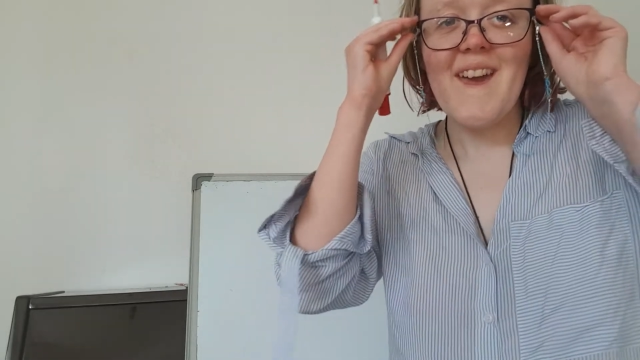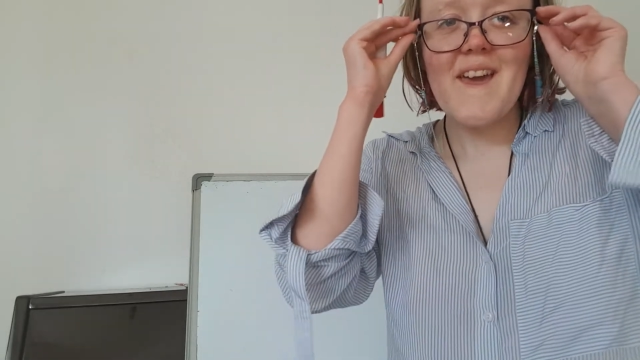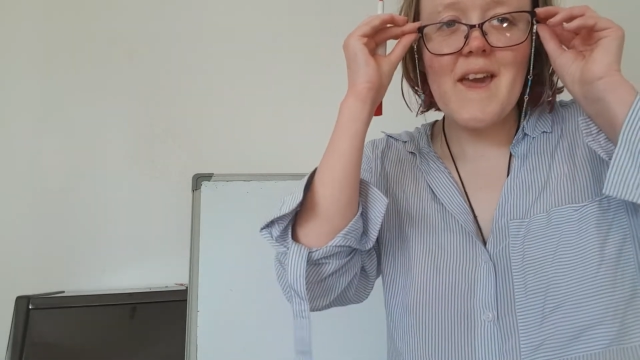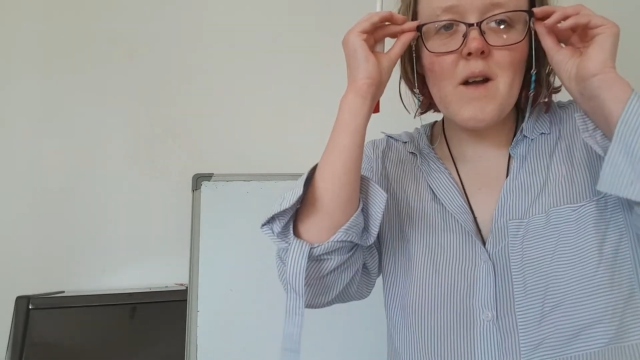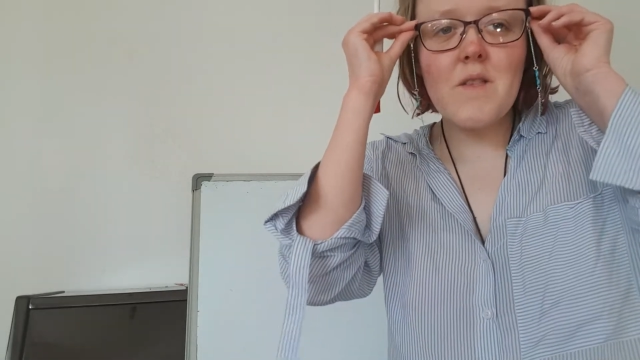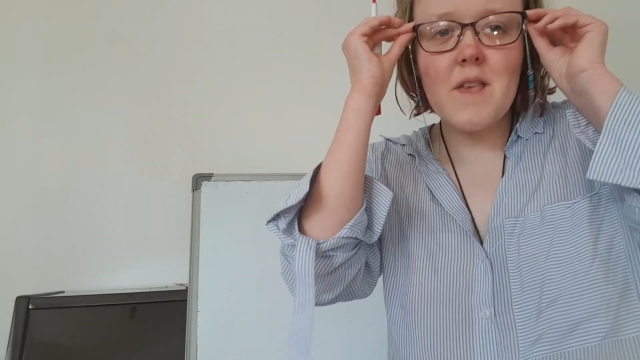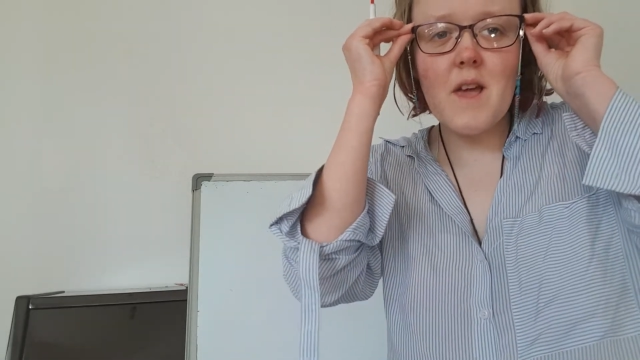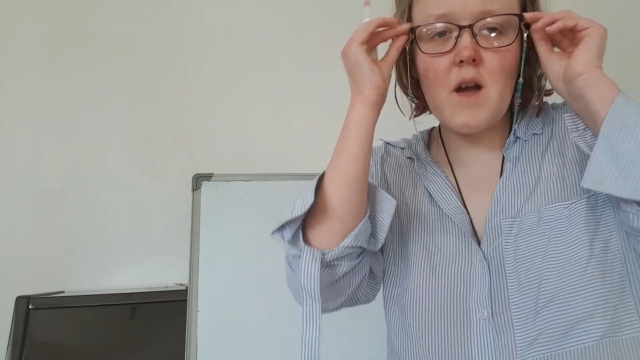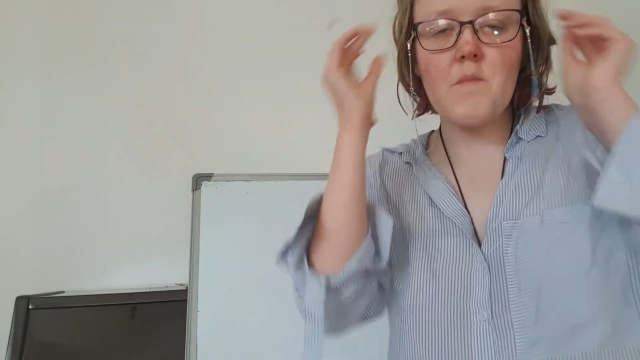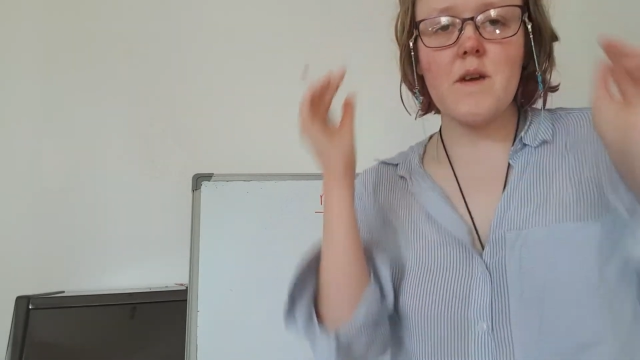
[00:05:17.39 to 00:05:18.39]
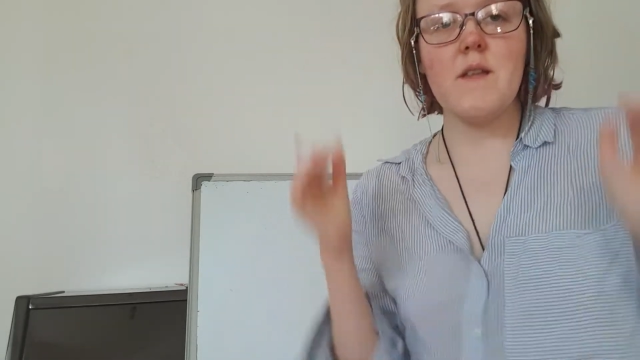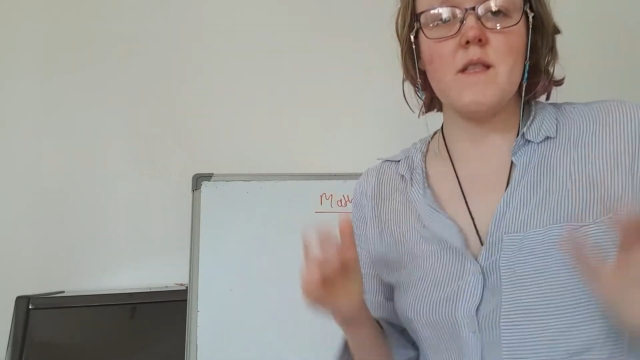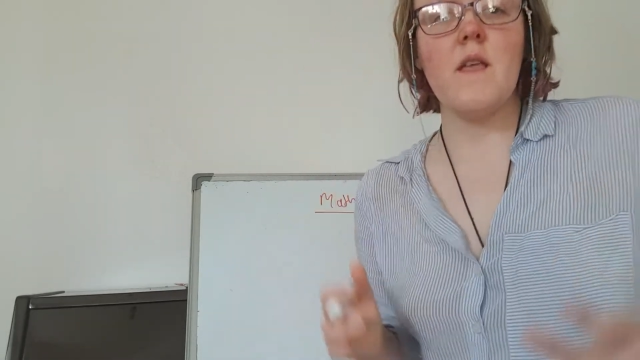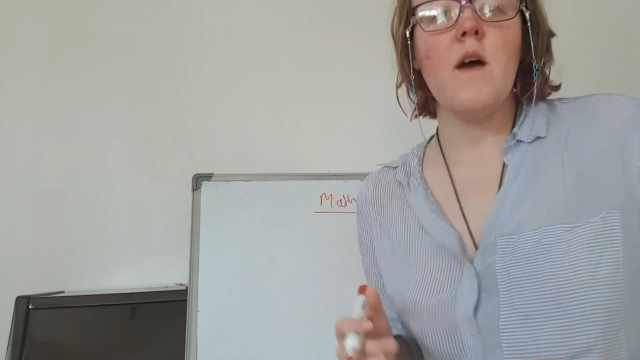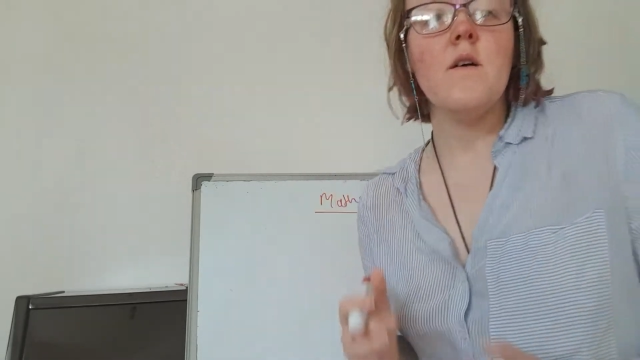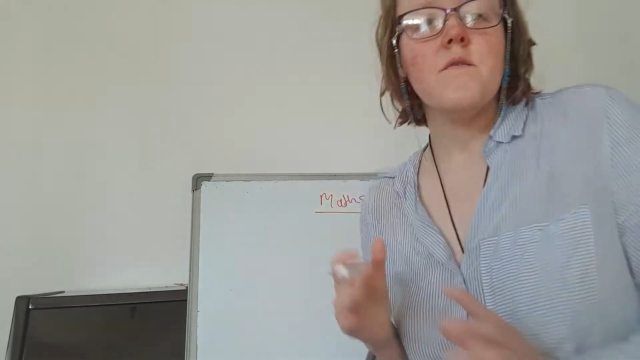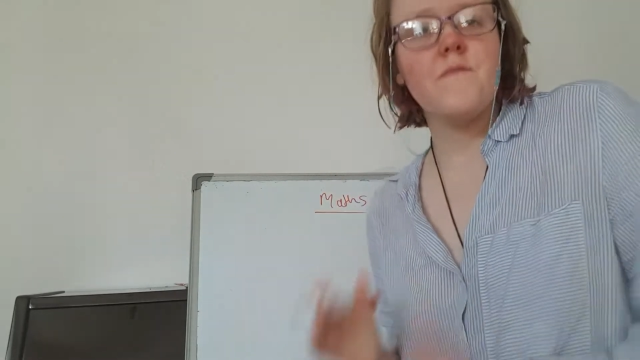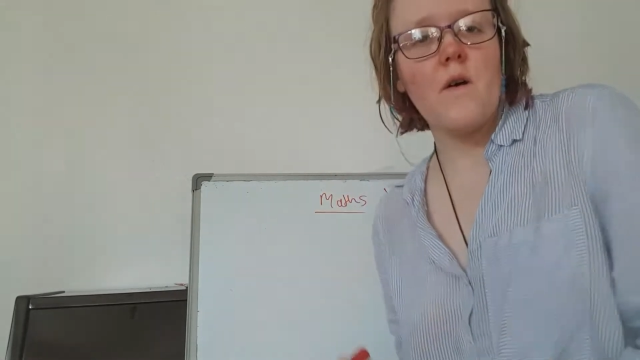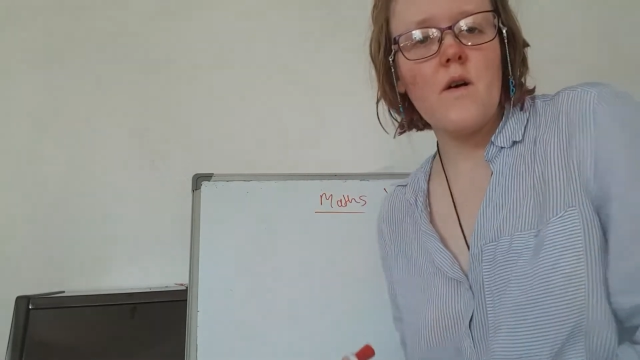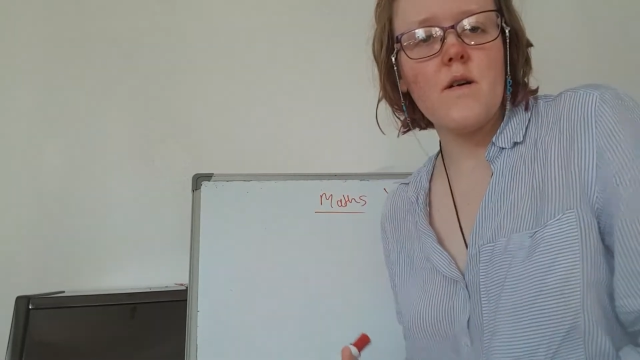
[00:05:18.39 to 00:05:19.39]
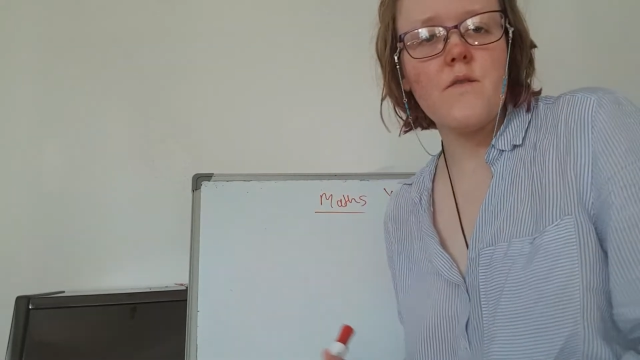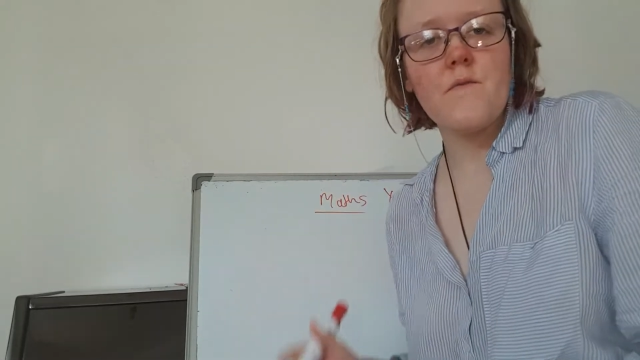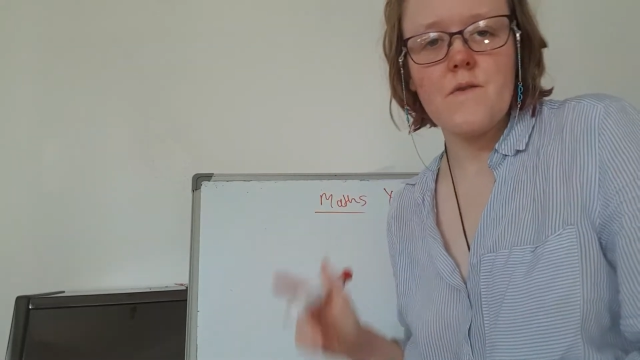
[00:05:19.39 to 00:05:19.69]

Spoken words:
counting up in 5,